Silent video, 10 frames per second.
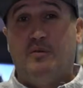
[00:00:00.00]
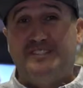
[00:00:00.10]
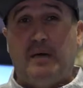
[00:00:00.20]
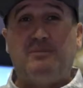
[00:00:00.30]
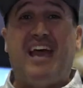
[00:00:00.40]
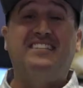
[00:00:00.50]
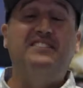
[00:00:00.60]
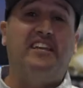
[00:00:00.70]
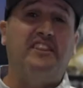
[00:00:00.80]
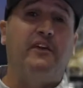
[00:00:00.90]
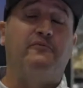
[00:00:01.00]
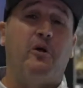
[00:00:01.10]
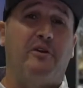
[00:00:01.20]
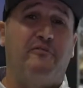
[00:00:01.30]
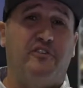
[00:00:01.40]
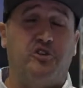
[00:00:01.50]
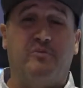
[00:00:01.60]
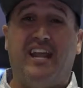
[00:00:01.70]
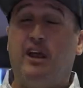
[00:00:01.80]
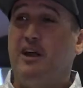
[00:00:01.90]
What's up, guys? Nick the Informative
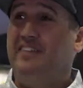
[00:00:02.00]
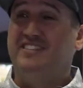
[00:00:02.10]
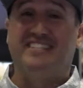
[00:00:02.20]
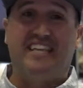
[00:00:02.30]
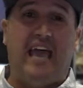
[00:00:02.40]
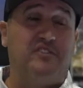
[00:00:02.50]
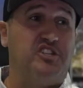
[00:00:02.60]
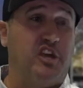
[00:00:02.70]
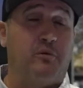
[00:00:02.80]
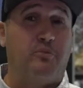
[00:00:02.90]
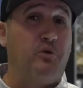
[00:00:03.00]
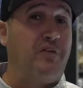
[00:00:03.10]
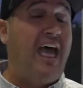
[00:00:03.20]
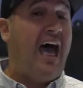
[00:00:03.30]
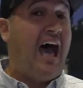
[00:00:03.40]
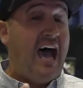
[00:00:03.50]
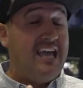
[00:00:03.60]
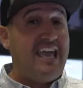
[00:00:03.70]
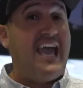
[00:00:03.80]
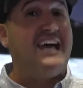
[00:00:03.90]
Fisherman here at the Savage Gear booth,
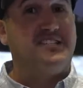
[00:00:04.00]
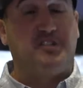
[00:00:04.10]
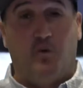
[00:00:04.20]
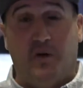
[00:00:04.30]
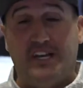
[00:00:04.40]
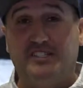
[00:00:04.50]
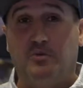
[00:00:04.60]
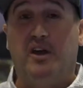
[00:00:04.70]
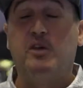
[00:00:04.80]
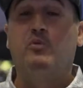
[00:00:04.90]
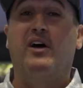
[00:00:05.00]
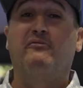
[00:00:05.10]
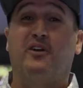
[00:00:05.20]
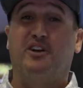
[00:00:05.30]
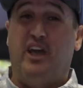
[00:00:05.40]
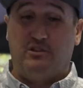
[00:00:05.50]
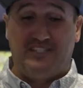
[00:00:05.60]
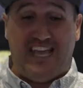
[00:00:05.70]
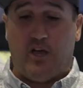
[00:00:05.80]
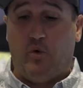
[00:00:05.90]
ICAST 2021, for another
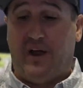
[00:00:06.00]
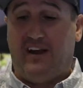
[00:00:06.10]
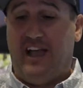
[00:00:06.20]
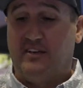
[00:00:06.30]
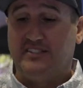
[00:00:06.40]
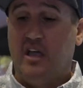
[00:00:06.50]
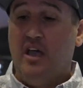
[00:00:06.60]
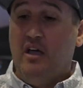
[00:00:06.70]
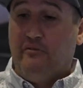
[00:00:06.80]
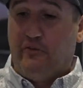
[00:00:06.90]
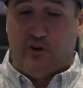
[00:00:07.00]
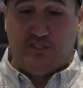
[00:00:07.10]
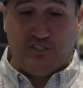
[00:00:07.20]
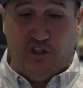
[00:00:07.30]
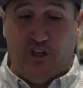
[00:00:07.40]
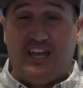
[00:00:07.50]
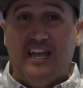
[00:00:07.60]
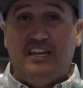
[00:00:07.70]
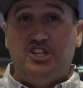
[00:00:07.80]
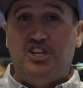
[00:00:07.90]
Tackle Warehouse first look.
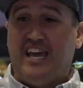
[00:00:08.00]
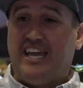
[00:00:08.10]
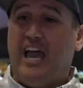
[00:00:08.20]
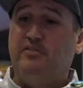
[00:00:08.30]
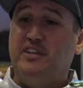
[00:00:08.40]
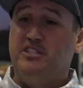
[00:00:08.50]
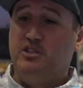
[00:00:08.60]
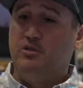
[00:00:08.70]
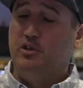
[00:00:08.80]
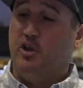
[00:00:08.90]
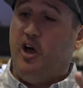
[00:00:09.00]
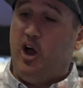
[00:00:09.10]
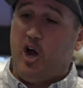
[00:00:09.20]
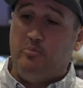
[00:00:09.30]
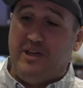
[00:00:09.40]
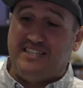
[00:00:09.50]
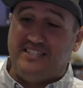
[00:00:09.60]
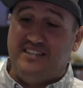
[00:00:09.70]
Check out these new little hard baits.